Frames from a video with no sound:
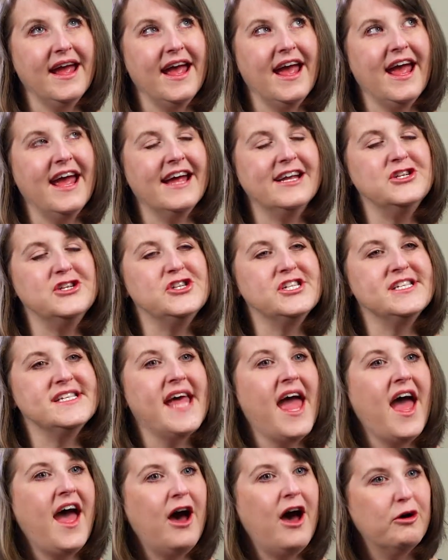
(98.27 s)
and just
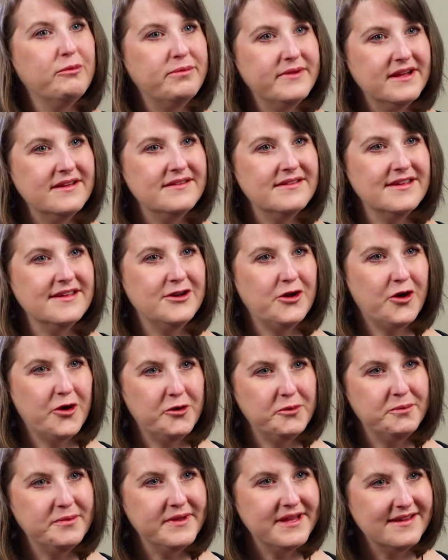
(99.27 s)
helpless and
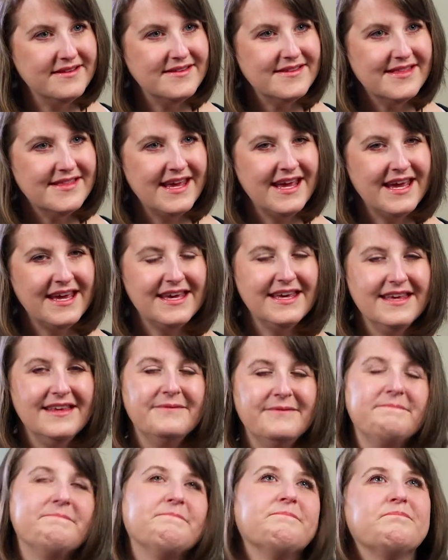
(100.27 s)
hopeless. Like,
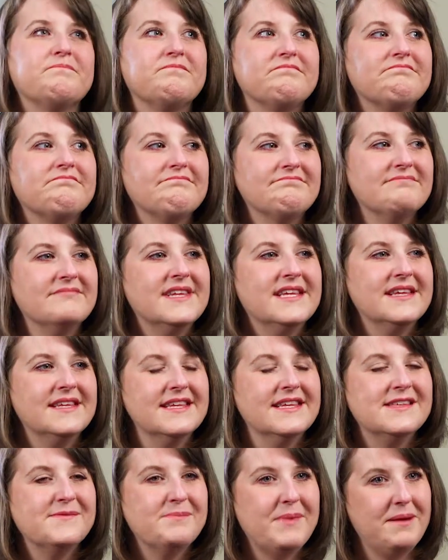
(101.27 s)
this
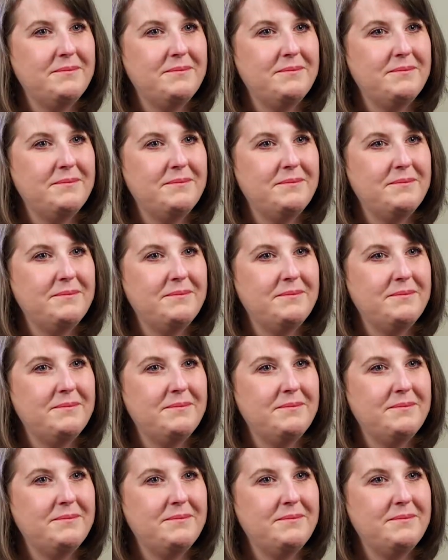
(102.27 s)
is my